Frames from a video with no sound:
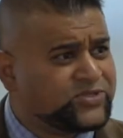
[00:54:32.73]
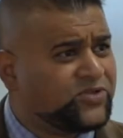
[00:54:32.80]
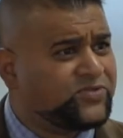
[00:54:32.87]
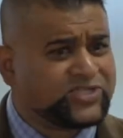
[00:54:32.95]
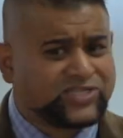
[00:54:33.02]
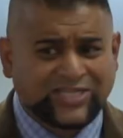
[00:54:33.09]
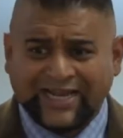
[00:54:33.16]
on
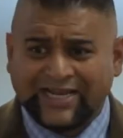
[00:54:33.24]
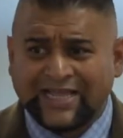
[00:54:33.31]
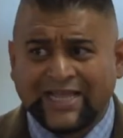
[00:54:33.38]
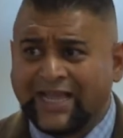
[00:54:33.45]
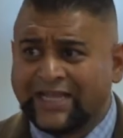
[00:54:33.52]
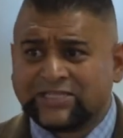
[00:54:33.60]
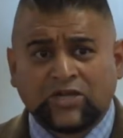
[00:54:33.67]
the site,
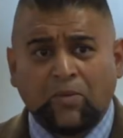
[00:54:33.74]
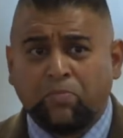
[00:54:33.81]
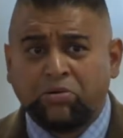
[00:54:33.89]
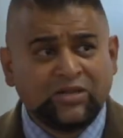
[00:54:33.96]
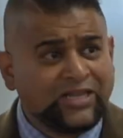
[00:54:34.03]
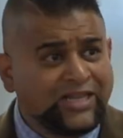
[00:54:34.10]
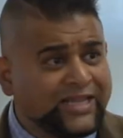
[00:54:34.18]
it's
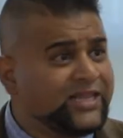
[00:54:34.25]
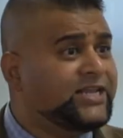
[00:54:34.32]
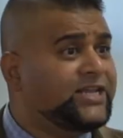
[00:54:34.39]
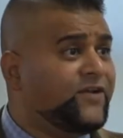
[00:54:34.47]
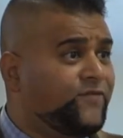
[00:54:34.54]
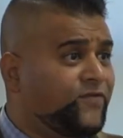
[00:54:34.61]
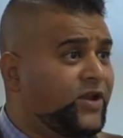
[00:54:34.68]
completely
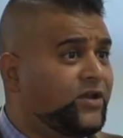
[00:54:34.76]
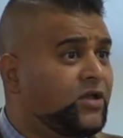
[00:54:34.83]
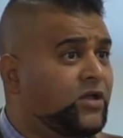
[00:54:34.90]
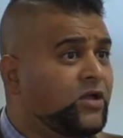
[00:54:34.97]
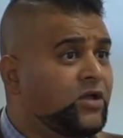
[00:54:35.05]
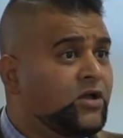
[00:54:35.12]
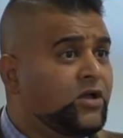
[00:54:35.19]
different.
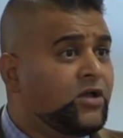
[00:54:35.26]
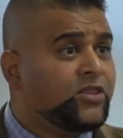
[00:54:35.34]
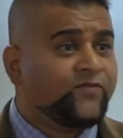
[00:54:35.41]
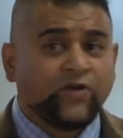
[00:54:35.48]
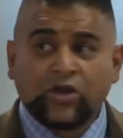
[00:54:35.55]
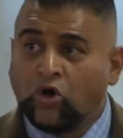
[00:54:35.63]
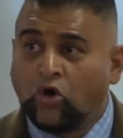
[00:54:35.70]

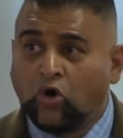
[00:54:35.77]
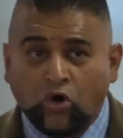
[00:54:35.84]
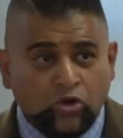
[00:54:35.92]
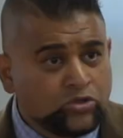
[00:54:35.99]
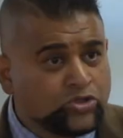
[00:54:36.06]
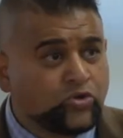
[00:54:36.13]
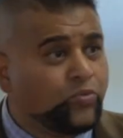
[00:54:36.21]
They've got a
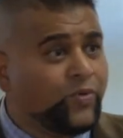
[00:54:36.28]
whole new